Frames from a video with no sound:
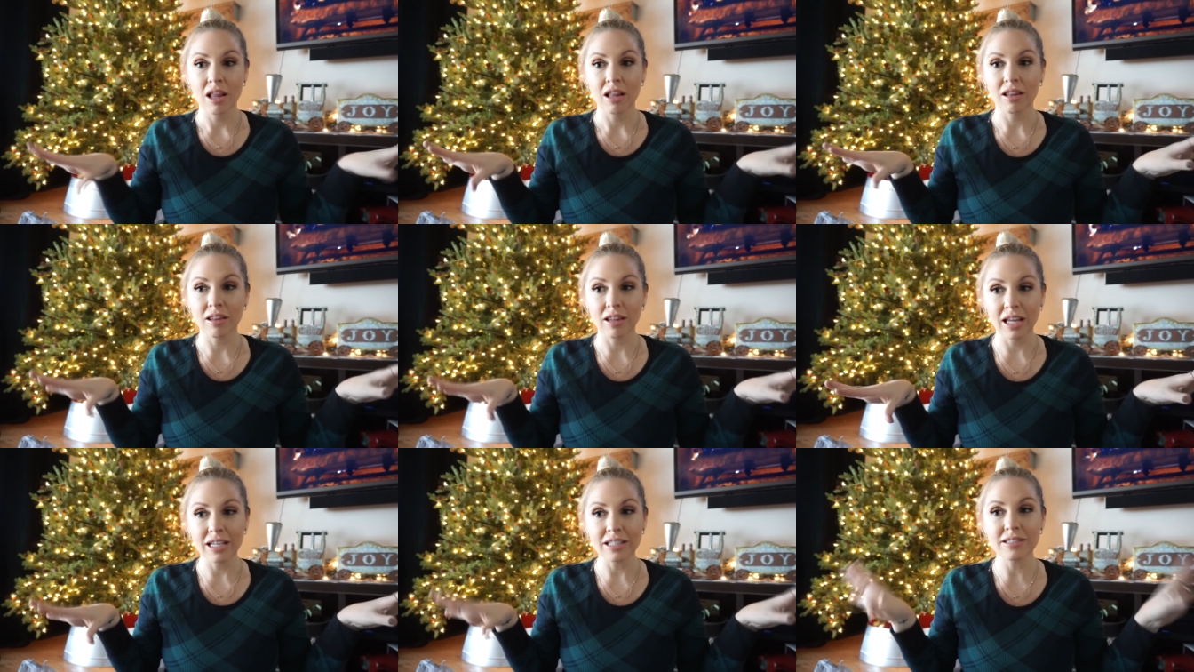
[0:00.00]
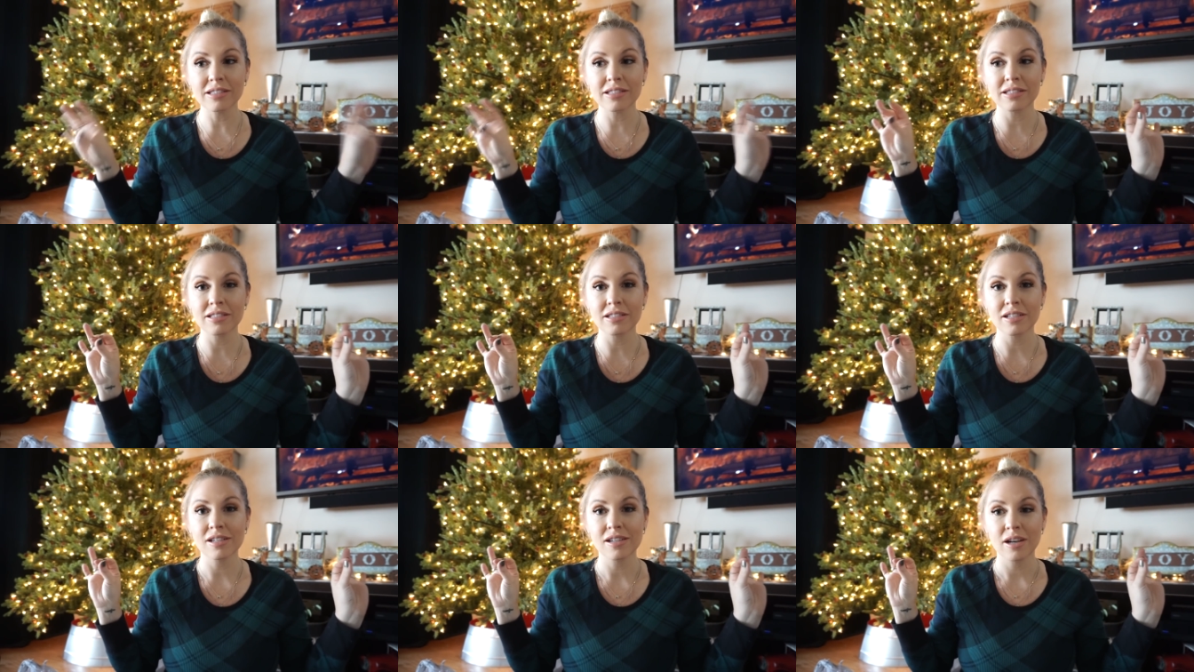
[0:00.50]

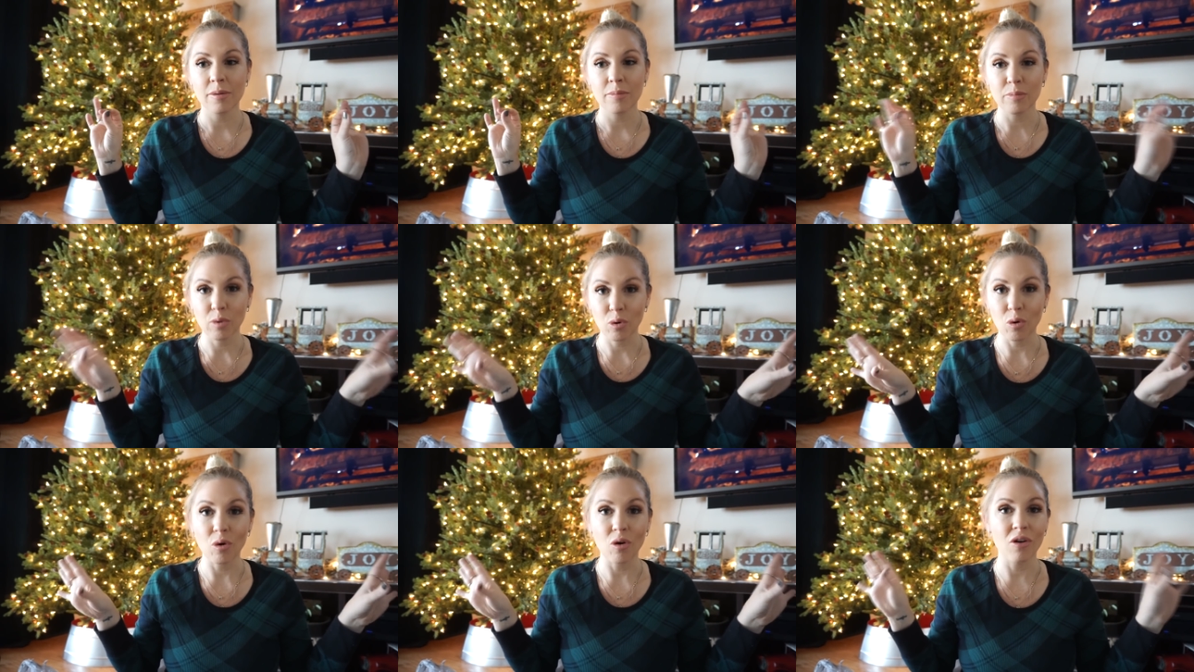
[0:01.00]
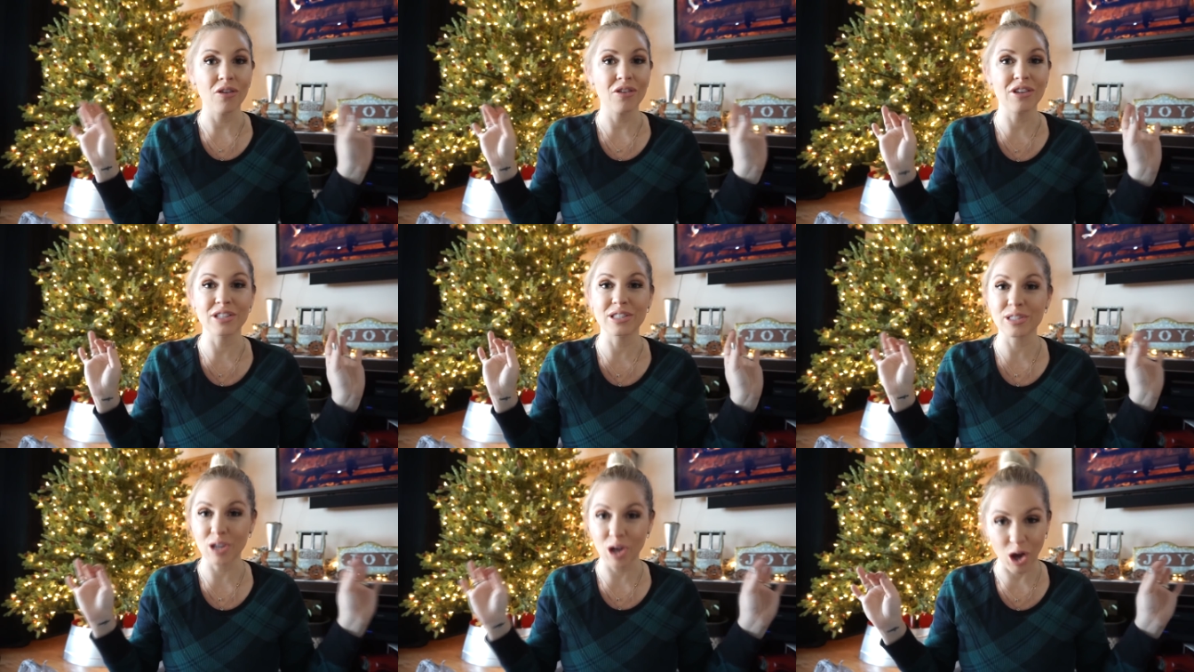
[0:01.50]
Let's pull
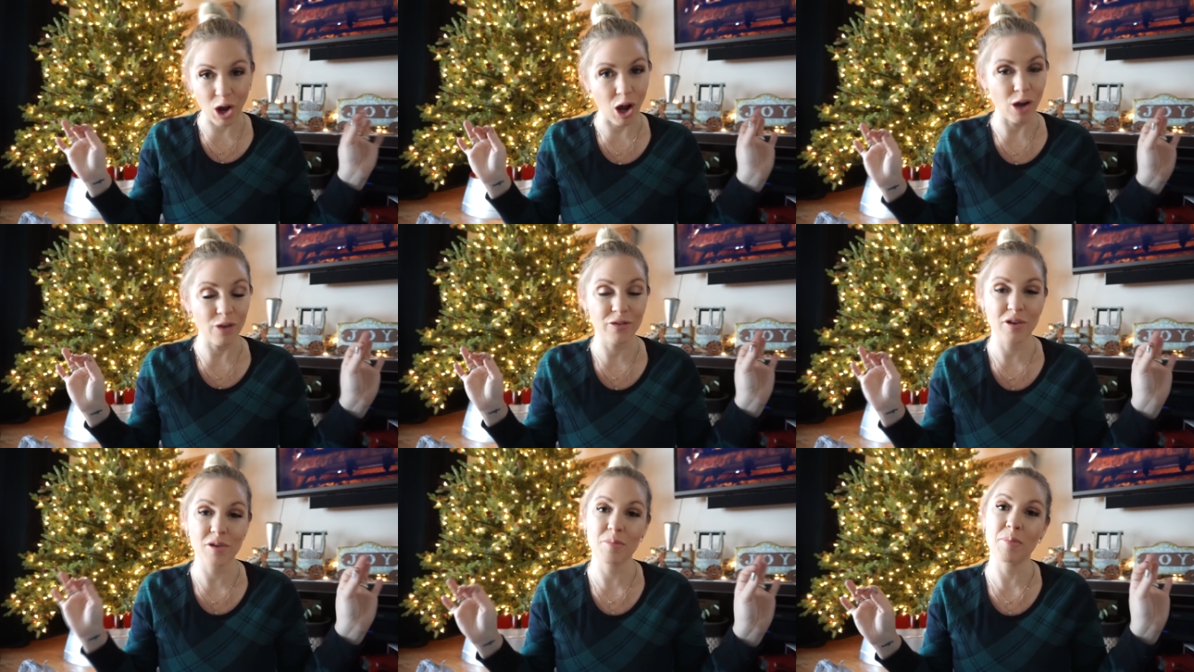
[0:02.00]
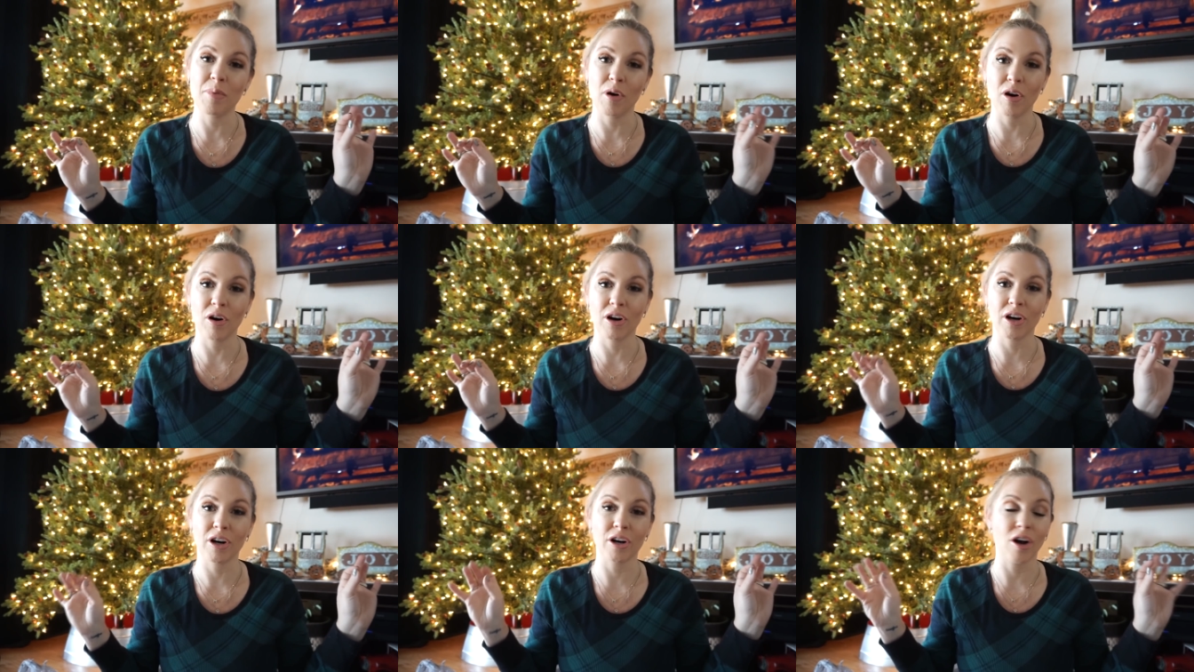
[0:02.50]
this coffee
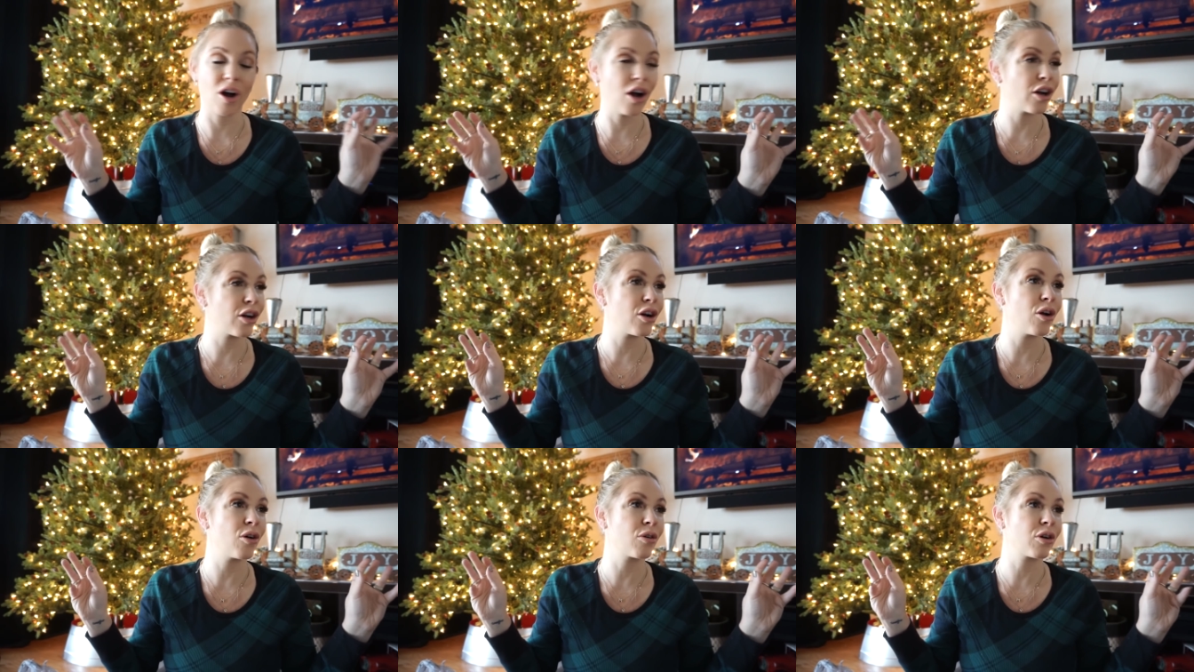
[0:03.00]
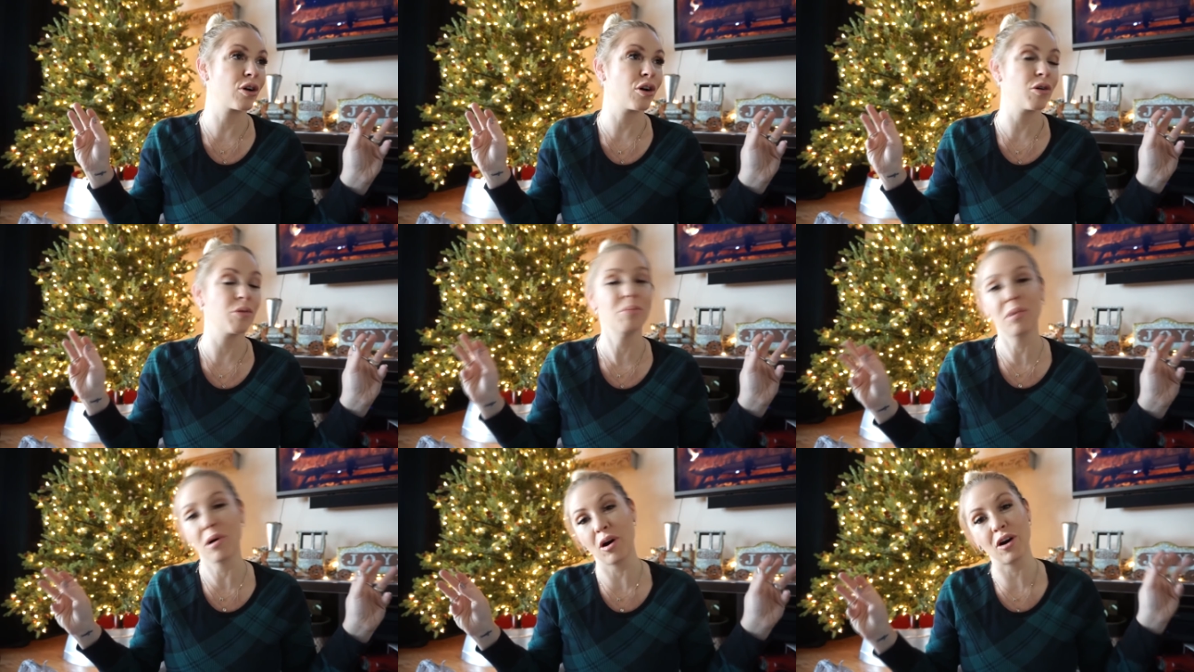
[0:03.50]
bar, hot cocoa
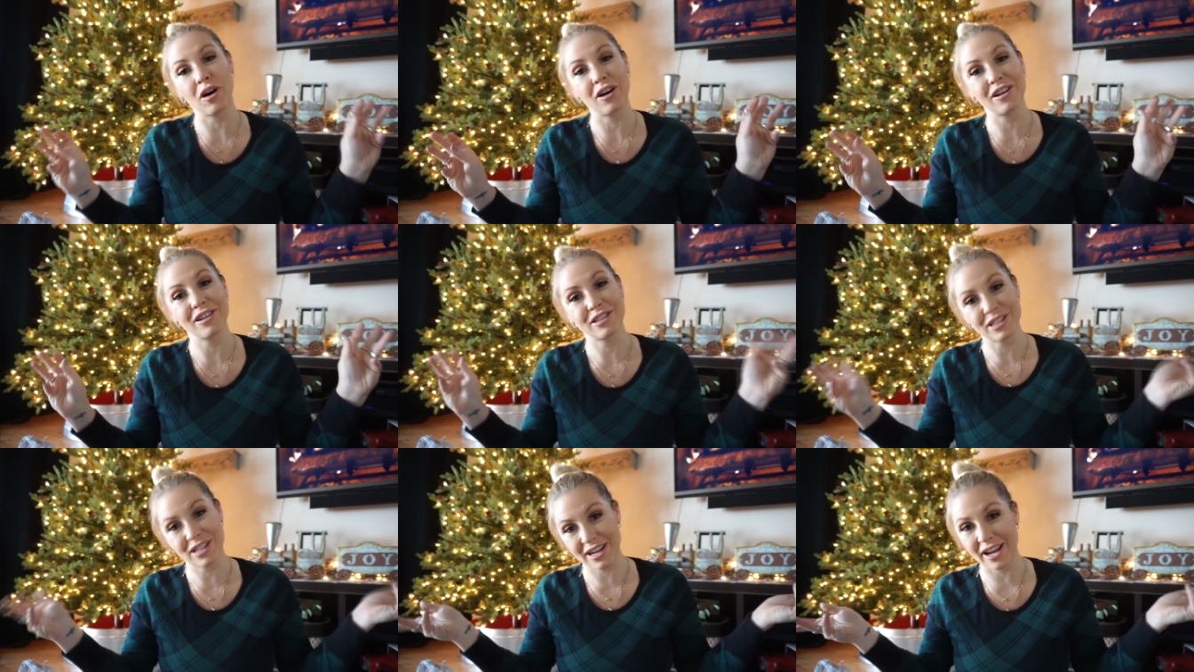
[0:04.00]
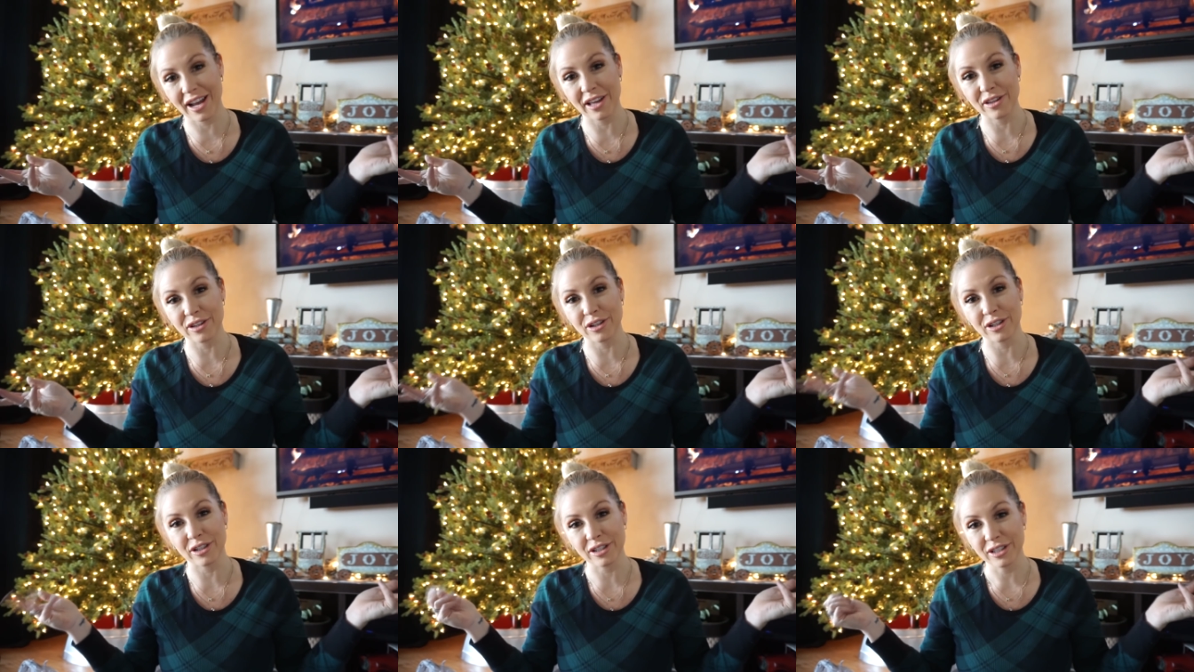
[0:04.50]
bar
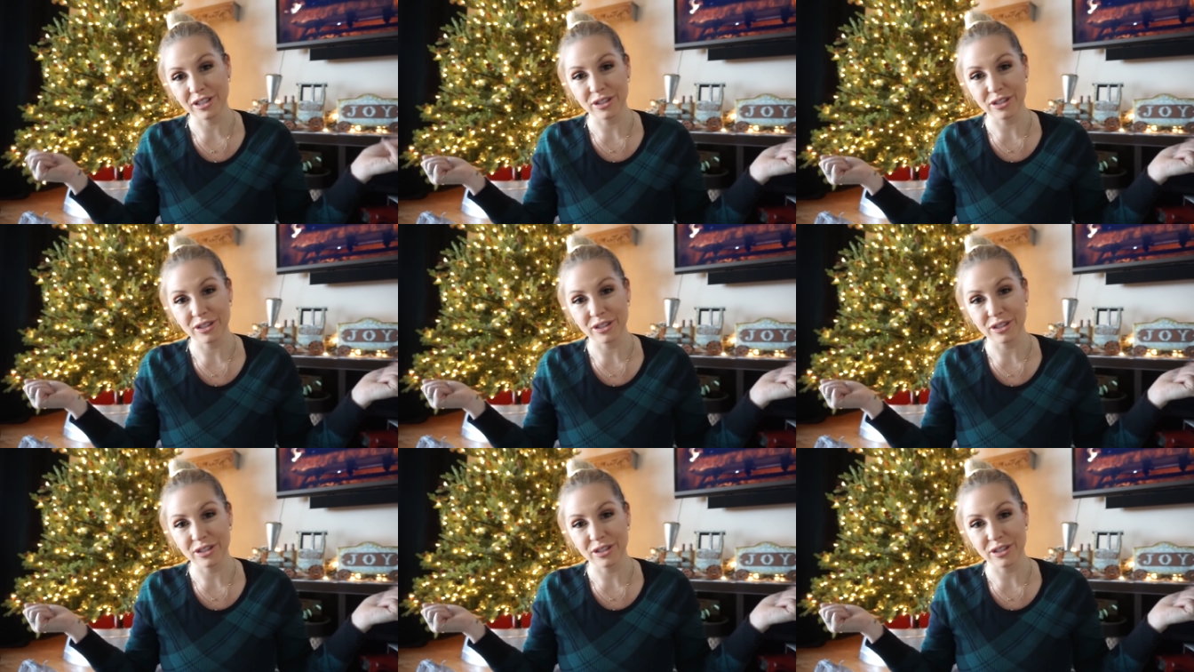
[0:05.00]
together,